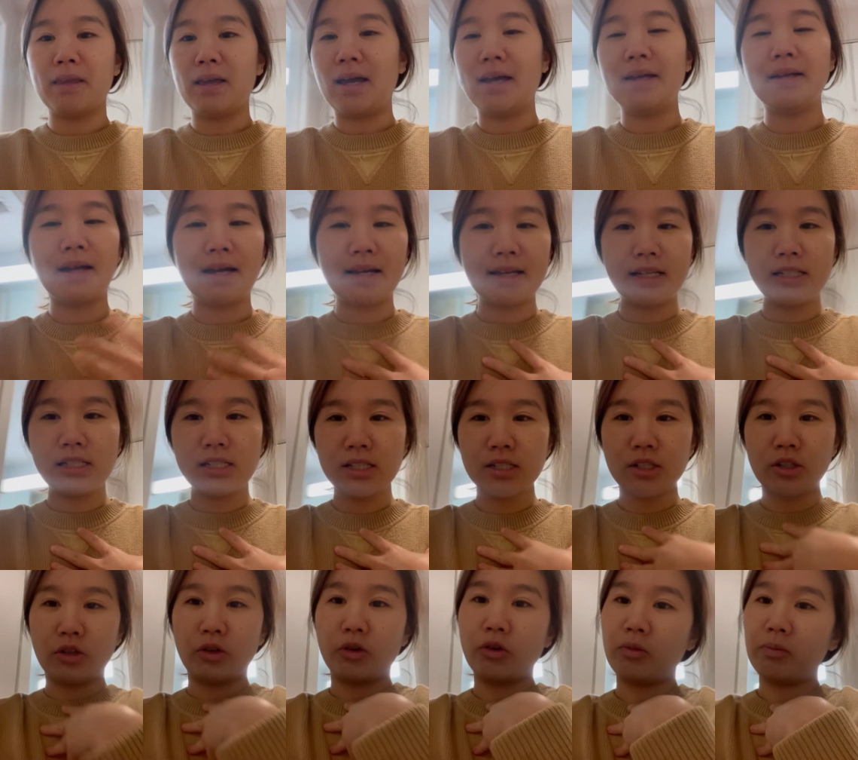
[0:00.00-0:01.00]
and I guess like
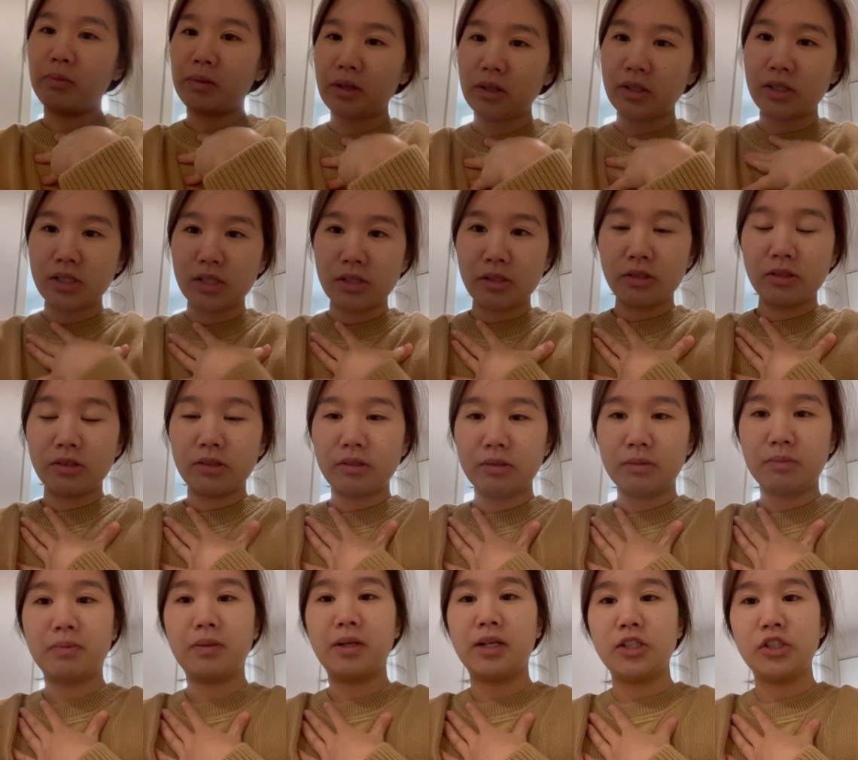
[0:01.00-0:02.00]
your own
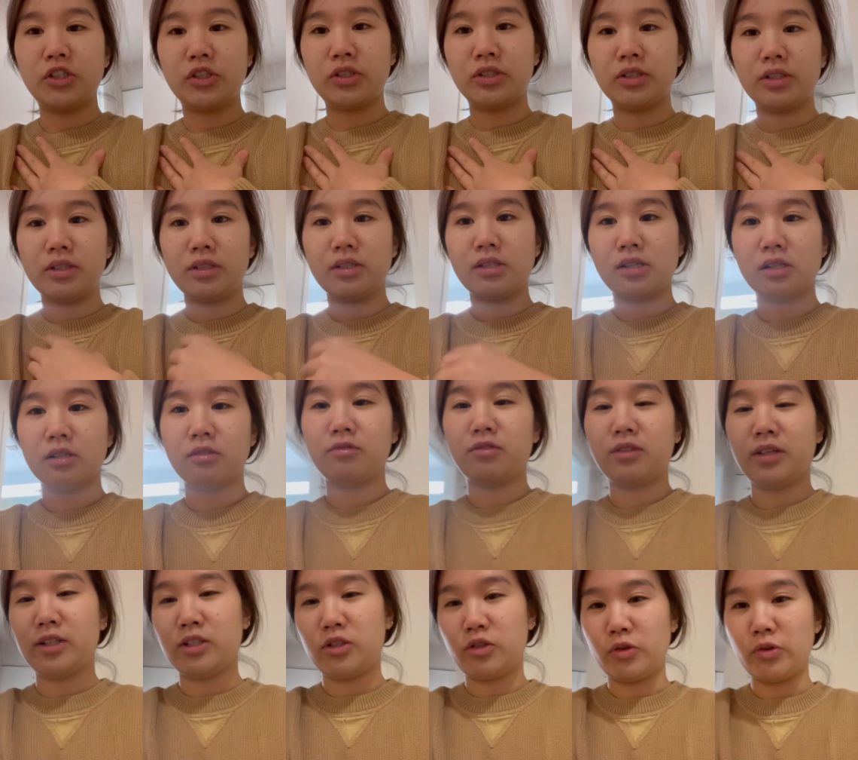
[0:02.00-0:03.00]
personal pressures of
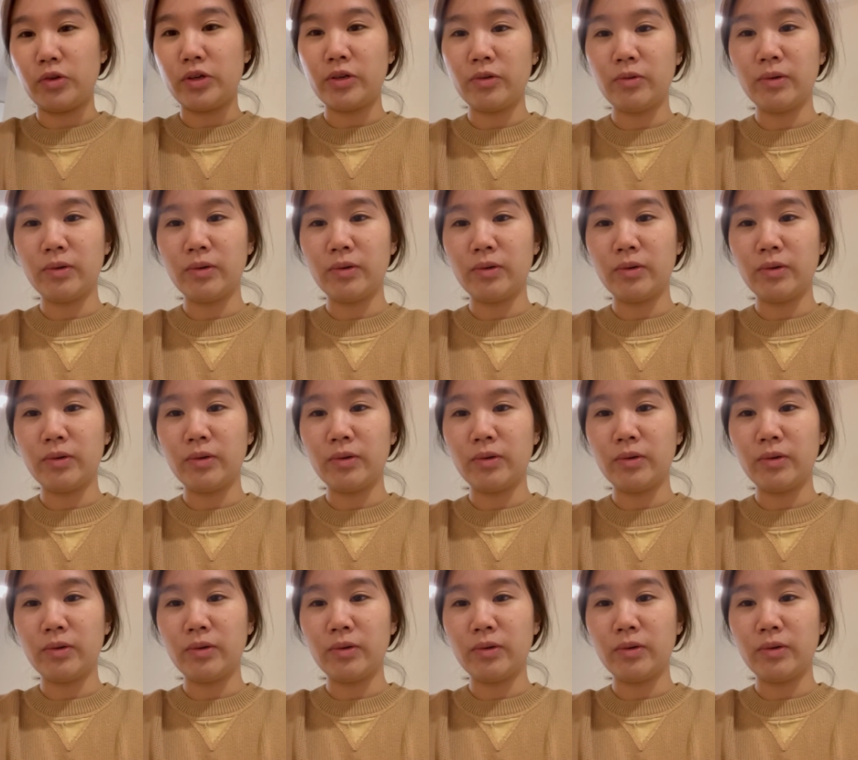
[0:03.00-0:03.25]
like doing